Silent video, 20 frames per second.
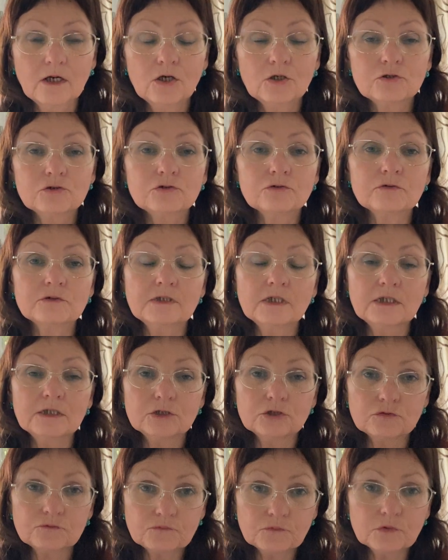So there is
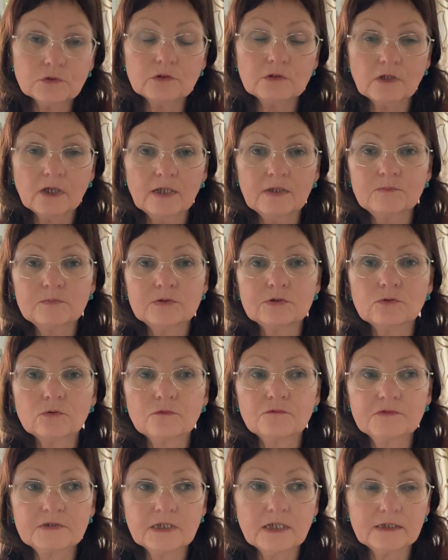4 types
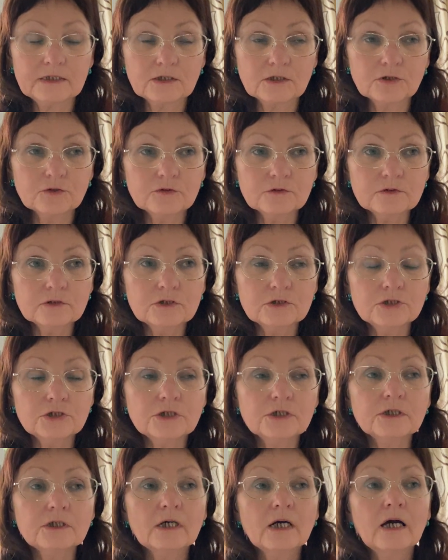of psychic
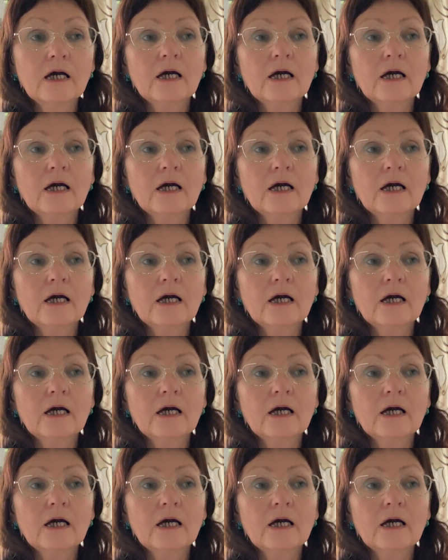energy,